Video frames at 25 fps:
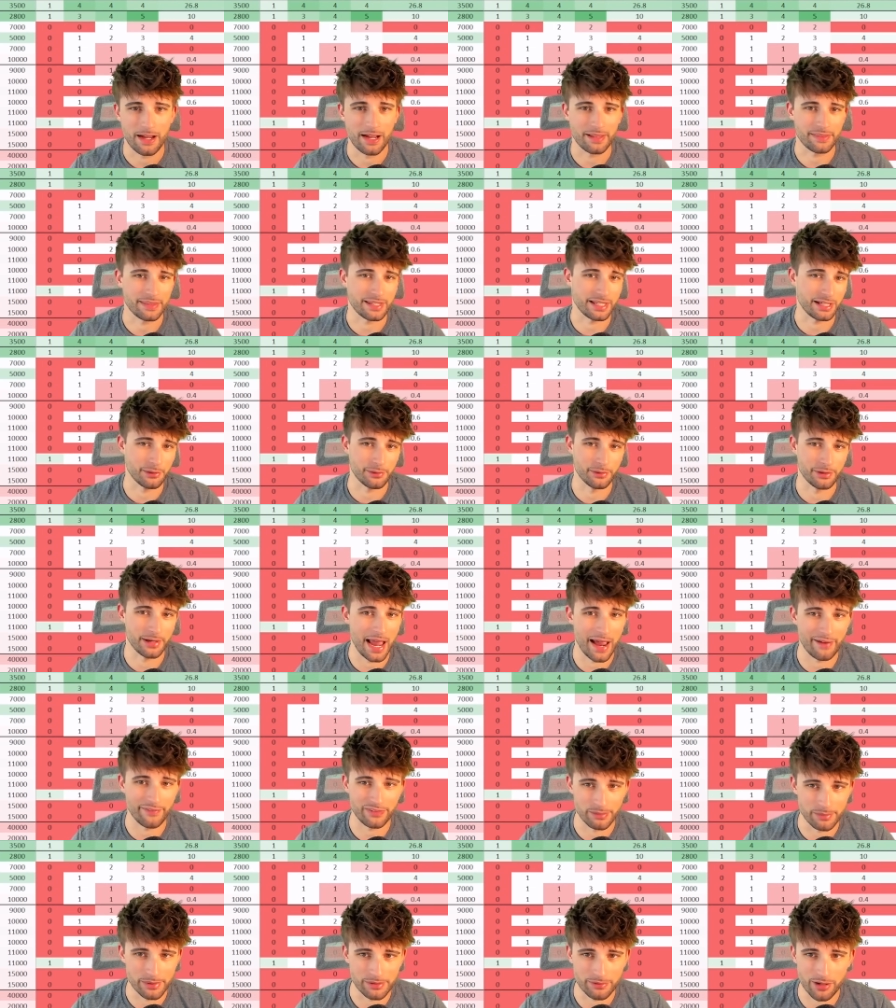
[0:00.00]
I think it would
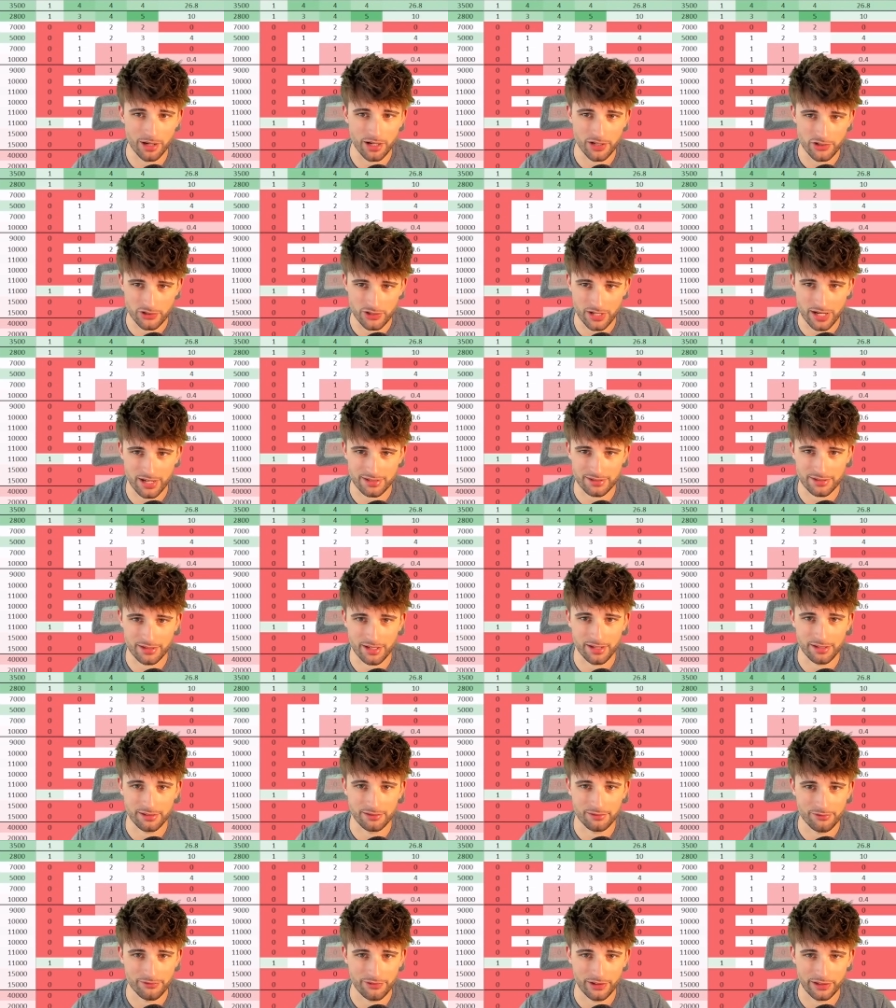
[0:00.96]
have to be Ross
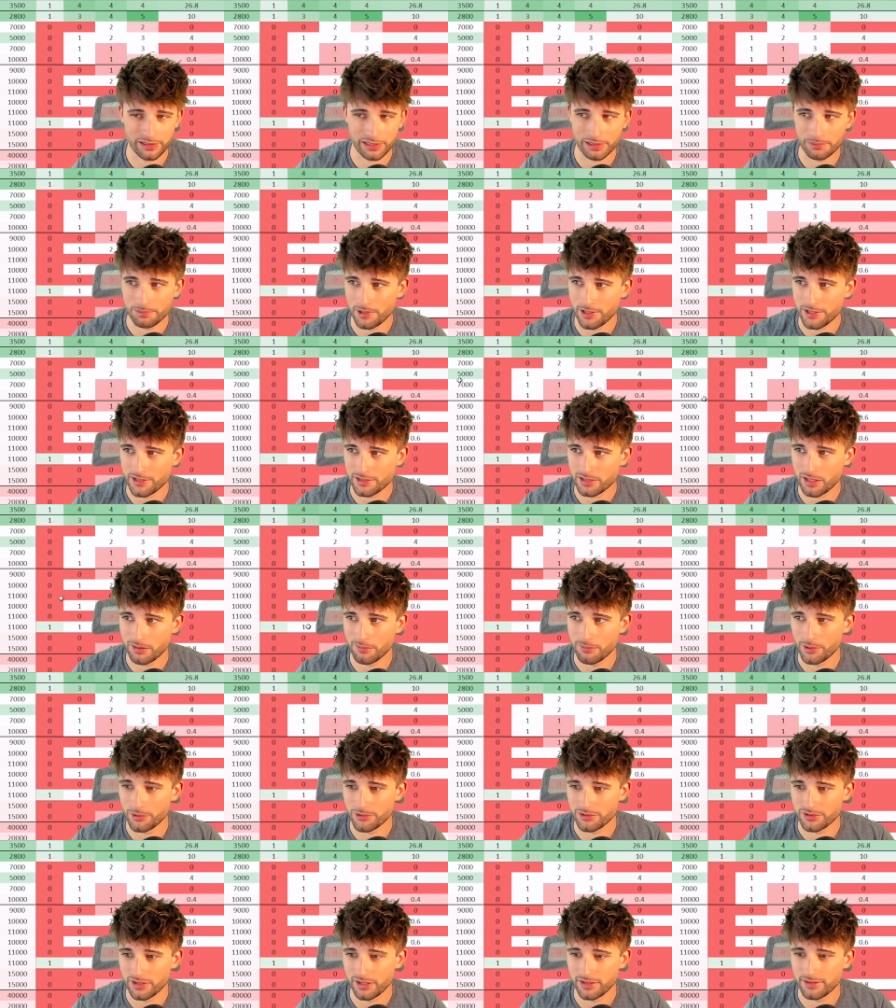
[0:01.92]
Chastain, fairly priced on
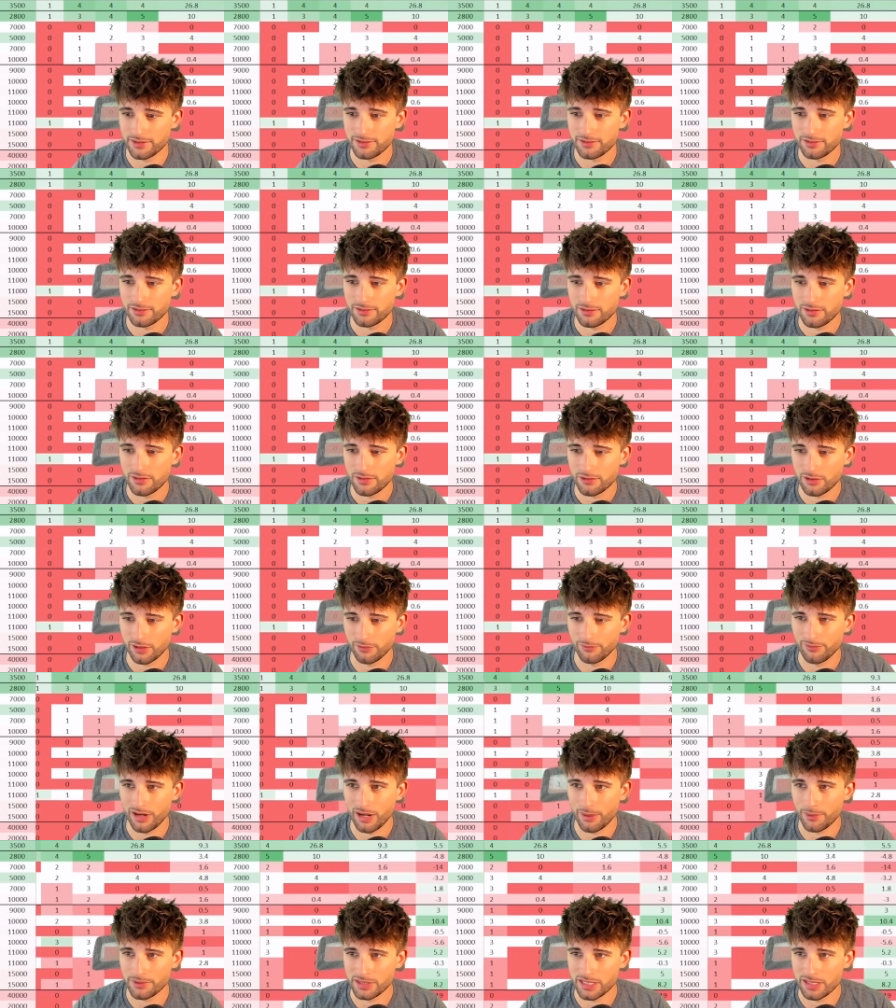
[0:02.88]
both sites, so I'm
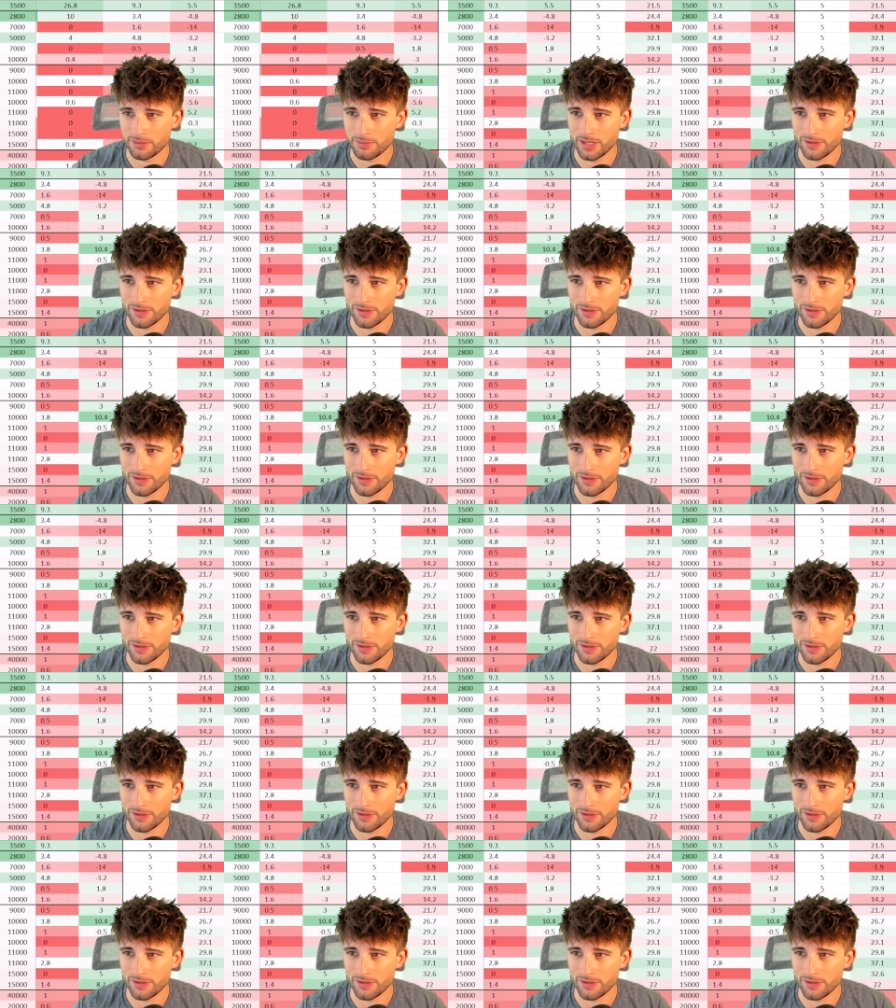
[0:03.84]
fine with it.